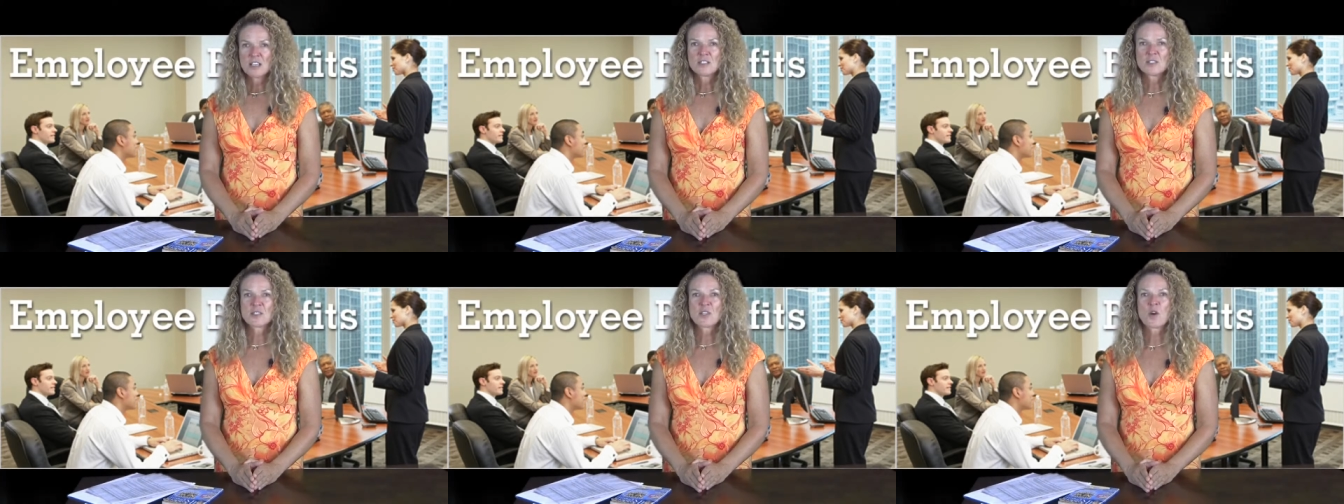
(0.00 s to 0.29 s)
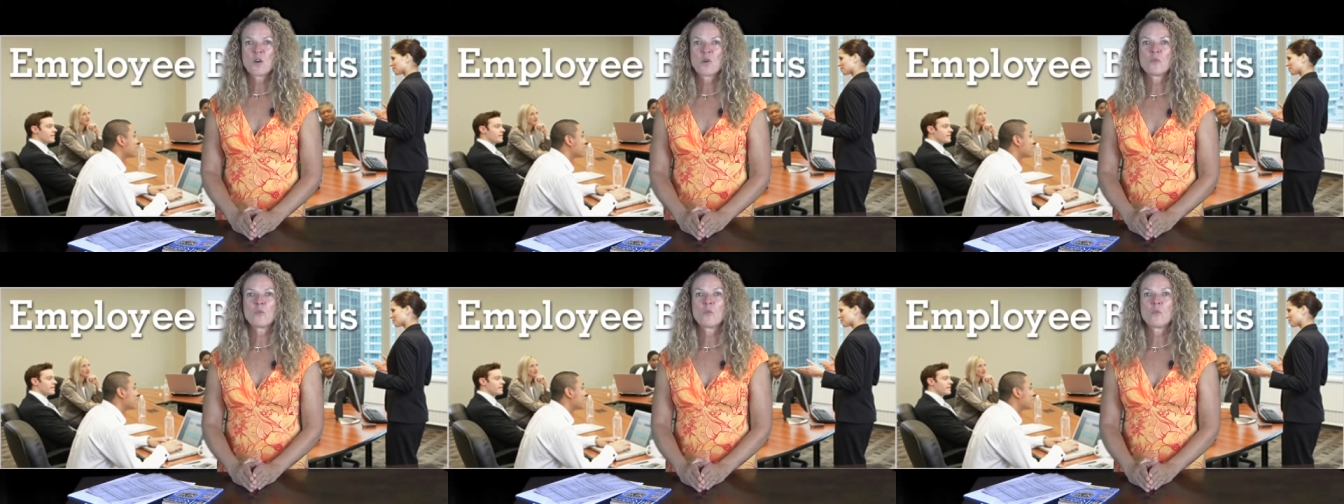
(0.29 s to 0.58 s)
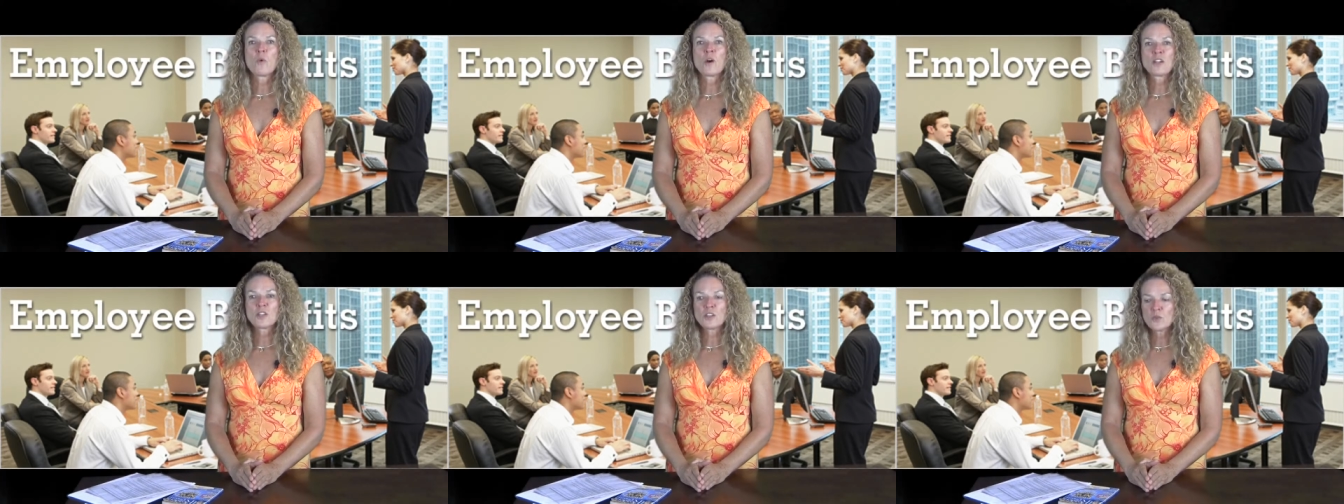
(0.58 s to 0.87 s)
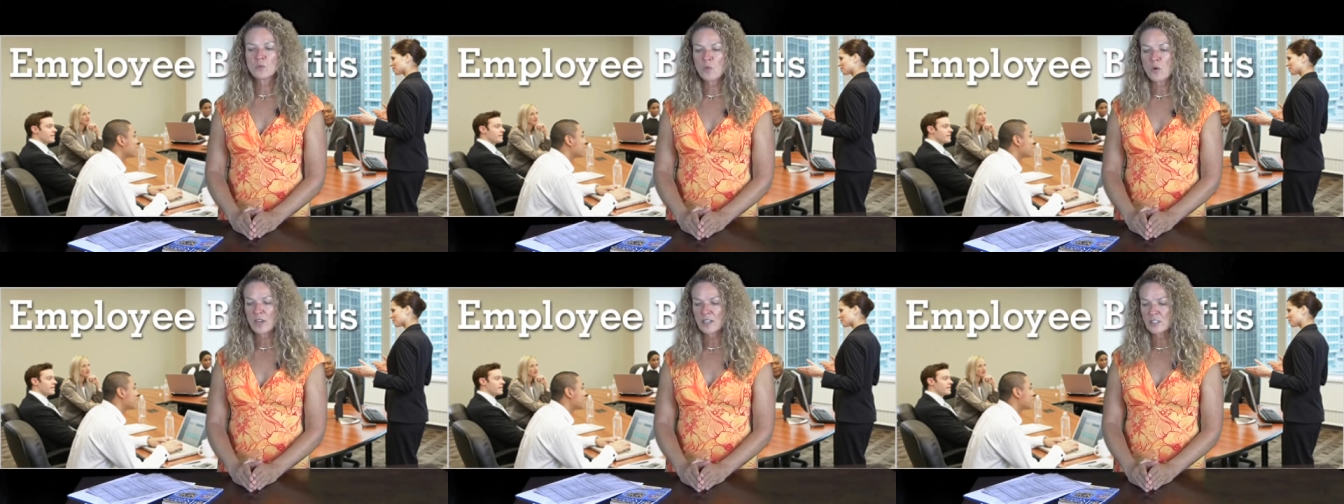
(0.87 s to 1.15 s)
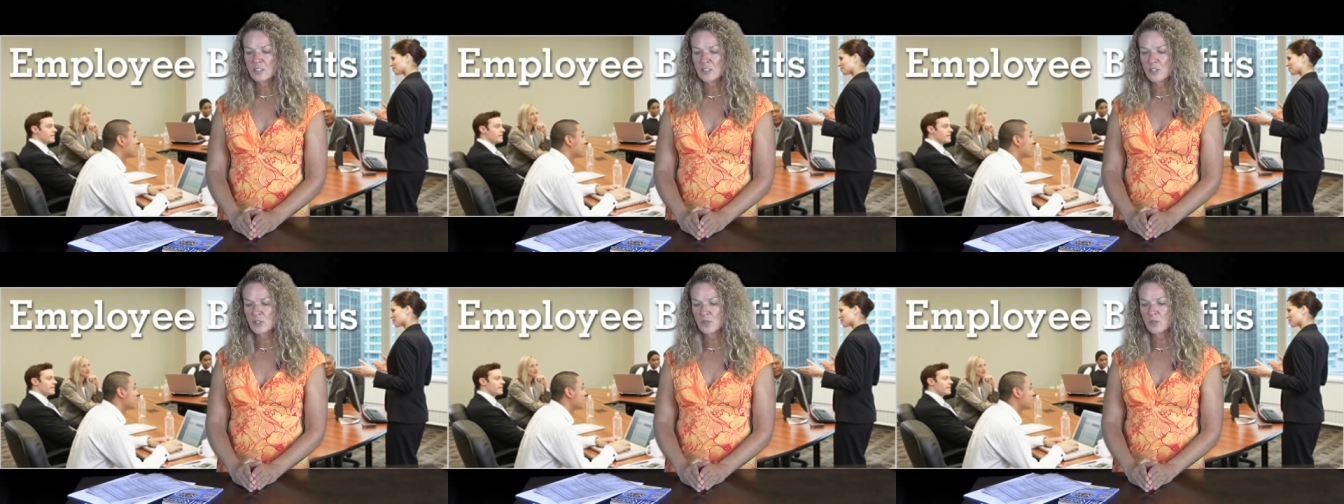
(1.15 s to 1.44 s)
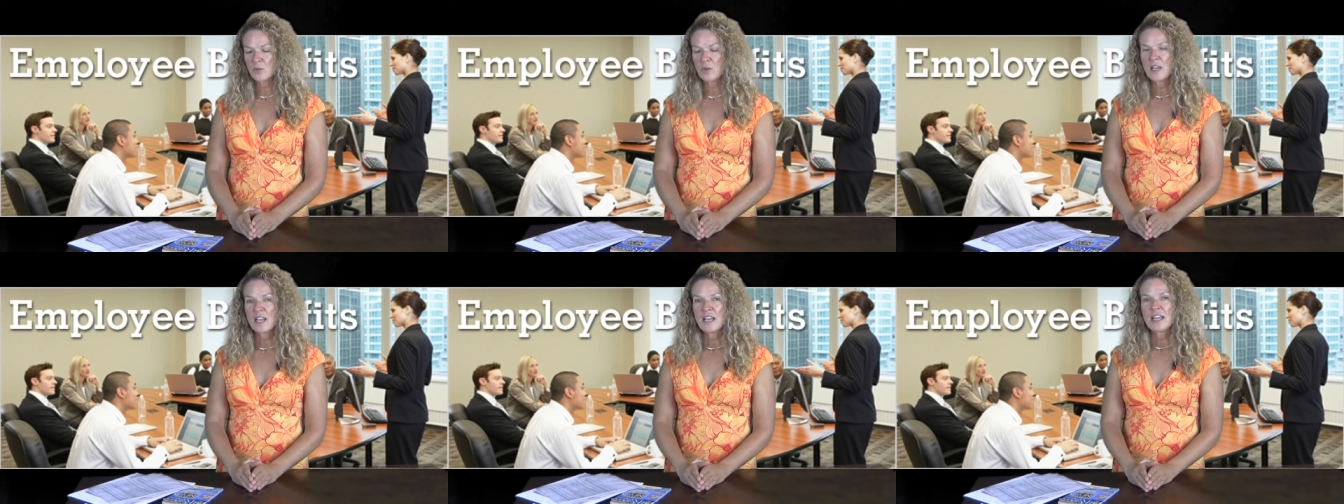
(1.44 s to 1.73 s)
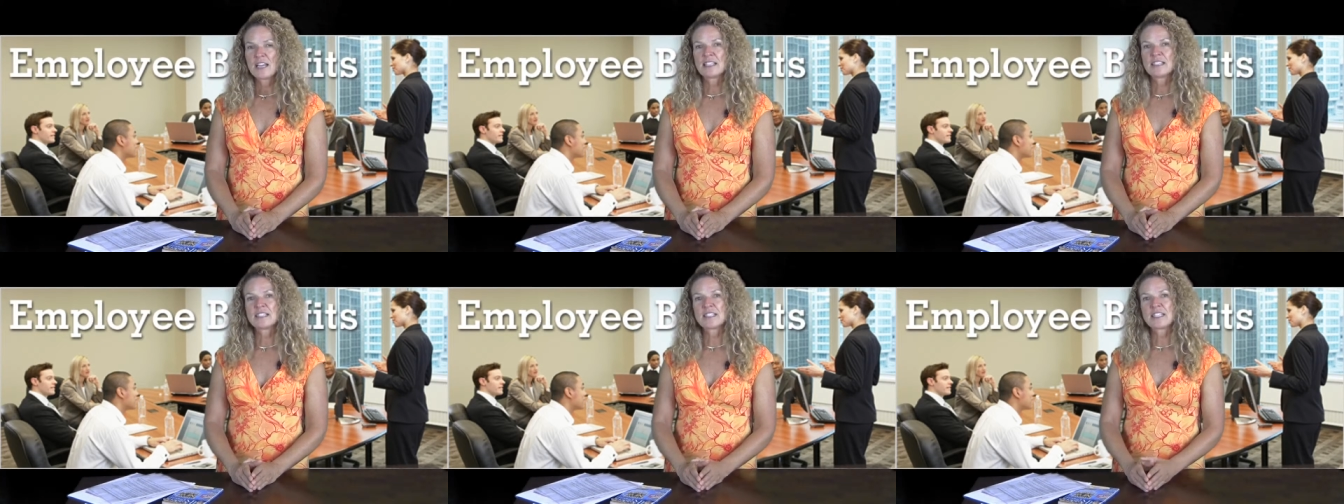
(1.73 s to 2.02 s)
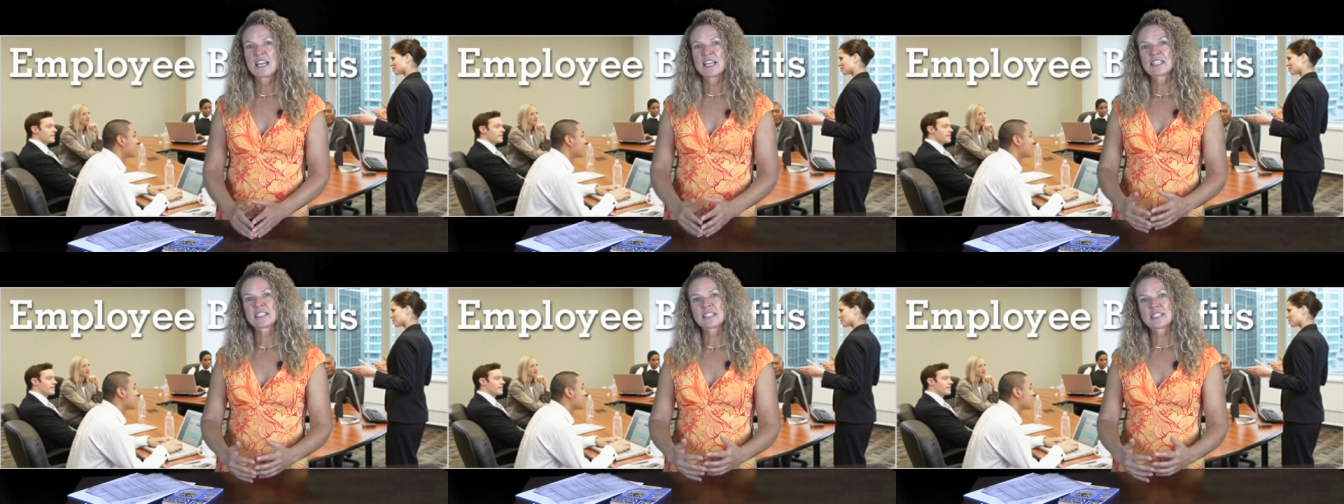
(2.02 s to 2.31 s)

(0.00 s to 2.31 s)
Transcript: So what you want to do is take